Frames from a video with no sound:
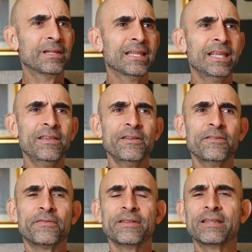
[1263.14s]

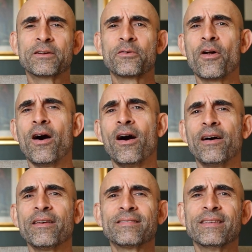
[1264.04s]
belief in the
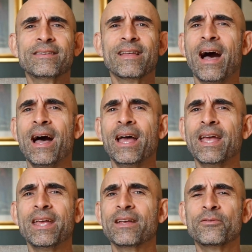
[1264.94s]
cross and
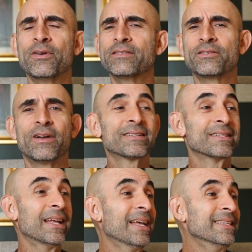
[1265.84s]
dying and resurrection.